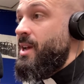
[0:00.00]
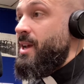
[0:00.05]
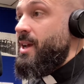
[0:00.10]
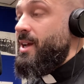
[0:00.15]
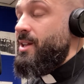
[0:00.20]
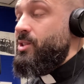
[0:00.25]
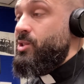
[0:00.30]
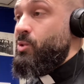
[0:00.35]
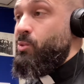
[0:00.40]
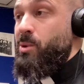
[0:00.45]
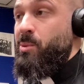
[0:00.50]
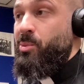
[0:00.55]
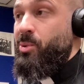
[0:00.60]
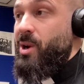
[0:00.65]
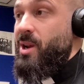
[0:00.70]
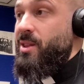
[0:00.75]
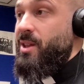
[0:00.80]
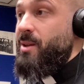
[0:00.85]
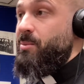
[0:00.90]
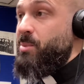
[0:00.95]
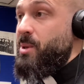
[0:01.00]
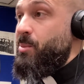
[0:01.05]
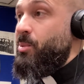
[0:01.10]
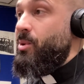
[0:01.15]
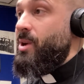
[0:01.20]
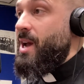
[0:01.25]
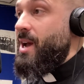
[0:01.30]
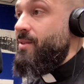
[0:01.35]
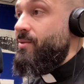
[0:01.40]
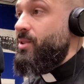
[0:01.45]
And so we pray that people
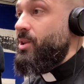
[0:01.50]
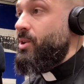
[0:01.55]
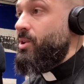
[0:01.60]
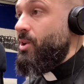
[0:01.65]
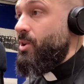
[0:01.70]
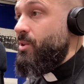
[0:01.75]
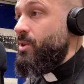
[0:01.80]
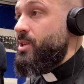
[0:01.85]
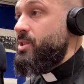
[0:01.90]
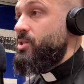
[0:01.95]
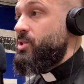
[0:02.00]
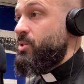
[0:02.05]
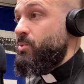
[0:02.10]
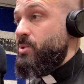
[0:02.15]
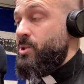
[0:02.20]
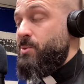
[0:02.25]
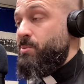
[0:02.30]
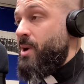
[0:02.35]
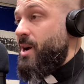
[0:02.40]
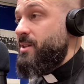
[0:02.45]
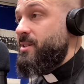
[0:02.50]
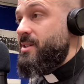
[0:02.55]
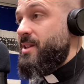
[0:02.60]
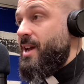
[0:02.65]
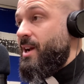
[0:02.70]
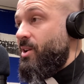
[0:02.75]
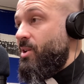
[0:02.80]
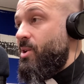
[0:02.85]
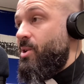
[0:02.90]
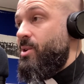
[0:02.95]
have the courage to respond to
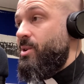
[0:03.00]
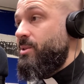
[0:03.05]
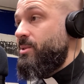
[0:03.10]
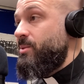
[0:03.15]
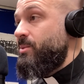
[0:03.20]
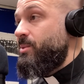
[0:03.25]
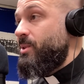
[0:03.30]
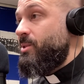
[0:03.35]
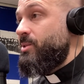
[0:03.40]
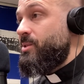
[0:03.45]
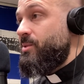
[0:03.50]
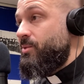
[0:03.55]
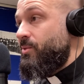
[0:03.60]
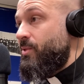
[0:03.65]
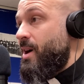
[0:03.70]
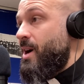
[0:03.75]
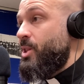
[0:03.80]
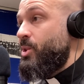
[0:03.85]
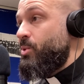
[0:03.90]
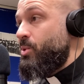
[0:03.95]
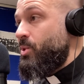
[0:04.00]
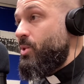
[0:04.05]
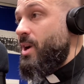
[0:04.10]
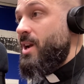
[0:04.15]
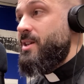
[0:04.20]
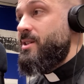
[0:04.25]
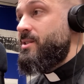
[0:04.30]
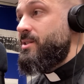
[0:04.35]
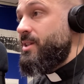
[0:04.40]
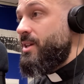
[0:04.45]
that call, no, to follow
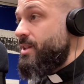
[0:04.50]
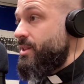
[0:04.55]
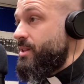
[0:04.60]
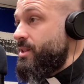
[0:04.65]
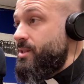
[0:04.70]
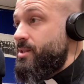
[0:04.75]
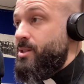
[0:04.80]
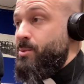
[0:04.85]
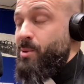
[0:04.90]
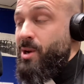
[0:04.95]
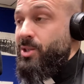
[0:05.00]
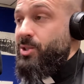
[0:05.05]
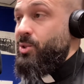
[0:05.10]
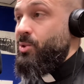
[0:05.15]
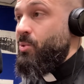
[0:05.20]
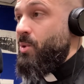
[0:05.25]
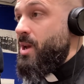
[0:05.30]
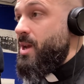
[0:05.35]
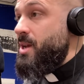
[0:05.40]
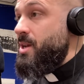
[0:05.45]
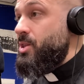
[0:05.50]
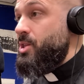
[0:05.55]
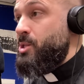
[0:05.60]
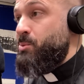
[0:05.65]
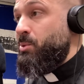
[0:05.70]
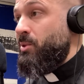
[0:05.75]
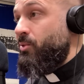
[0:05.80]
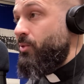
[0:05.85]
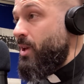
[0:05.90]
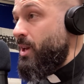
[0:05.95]
Christ in this special way, in this
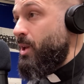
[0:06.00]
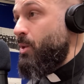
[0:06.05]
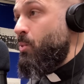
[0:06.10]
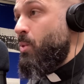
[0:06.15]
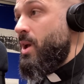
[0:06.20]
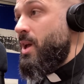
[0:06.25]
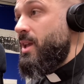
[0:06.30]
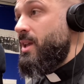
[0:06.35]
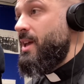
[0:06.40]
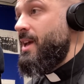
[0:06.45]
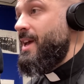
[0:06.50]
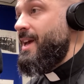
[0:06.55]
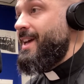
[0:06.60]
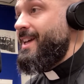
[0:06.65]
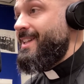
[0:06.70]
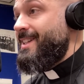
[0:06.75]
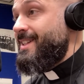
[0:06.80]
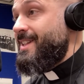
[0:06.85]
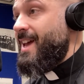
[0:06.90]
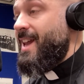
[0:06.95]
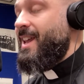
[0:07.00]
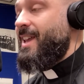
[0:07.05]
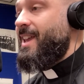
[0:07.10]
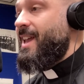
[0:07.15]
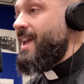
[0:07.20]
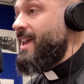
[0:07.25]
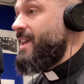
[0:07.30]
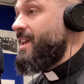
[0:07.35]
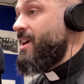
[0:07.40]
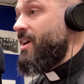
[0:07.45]
prophetic way,
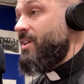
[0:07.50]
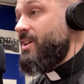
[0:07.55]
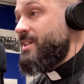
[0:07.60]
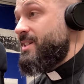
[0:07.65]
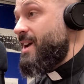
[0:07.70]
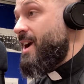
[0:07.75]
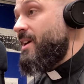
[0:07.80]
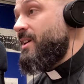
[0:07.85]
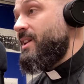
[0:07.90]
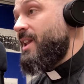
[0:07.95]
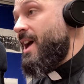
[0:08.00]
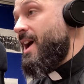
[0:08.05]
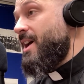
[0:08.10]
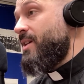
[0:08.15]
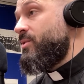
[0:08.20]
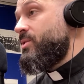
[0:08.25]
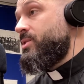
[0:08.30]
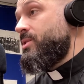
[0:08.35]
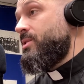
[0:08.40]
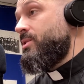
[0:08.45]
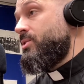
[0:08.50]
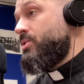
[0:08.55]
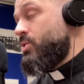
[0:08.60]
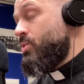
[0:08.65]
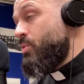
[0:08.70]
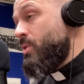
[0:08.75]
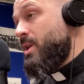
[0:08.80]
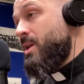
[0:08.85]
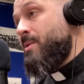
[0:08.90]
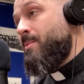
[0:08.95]
dedicating our entire lives
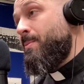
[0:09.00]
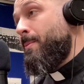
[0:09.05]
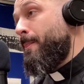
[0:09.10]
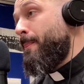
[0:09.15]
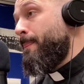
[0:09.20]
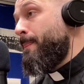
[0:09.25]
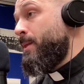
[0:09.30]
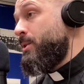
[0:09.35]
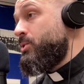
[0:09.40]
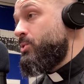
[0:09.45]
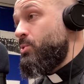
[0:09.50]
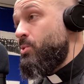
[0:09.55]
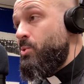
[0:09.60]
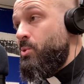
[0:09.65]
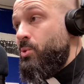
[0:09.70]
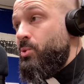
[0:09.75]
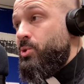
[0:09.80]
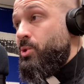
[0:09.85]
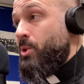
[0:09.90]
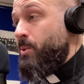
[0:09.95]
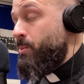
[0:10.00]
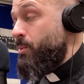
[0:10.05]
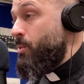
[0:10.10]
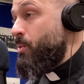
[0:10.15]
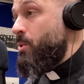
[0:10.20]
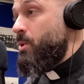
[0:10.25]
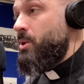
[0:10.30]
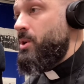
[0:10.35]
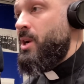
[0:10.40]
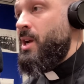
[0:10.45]
to him, to the
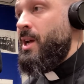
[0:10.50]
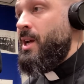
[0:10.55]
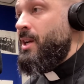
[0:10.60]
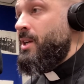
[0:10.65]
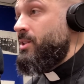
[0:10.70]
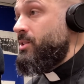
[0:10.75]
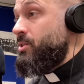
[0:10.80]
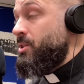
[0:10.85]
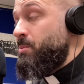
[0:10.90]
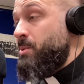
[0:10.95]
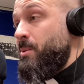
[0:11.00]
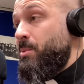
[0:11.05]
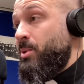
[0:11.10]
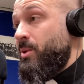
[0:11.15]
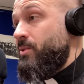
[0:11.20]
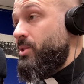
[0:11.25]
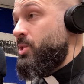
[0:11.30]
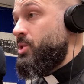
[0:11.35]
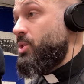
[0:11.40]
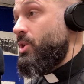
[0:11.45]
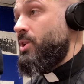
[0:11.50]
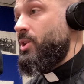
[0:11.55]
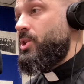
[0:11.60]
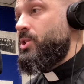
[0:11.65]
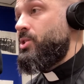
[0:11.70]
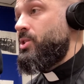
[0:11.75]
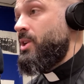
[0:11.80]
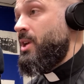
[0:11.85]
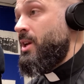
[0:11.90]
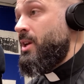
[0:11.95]
poor, to the people of the
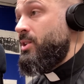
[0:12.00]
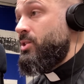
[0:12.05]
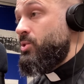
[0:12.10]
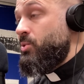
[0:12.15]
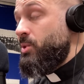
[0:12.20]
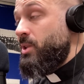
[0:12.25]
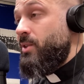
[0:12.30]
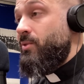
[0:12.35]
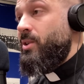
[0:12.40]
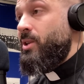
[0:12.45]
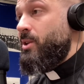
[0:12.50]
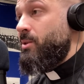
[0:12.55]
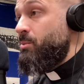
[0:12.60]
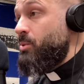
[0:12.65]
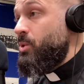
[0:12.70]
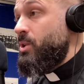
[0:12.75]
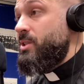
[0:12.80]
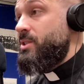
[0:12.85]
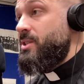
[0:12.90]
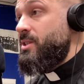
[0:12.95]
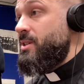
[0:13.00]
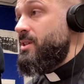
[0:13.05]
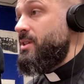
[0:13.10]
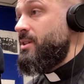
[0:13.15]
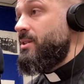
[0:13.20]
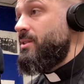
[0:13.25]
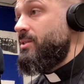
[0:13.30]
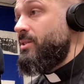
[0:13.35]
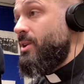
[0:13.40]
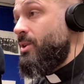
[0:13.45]
church, to live in community,
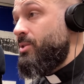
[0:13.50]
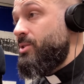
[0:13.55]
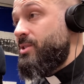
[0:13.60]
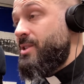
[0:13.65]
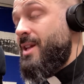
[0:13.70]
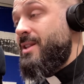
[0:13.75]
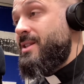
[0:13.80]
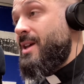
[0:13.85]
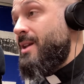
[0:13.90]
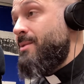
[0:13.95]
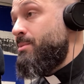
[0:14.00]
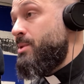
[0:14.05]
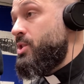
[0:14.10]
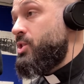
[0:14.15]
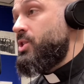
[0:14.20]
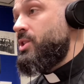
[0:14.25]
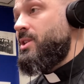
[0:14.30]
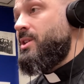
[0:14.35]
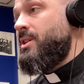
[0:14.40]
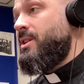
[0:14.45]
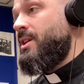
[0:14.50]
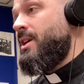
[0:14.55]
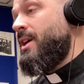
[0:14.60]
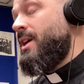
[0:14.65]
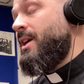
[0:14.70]
no, sent on mission.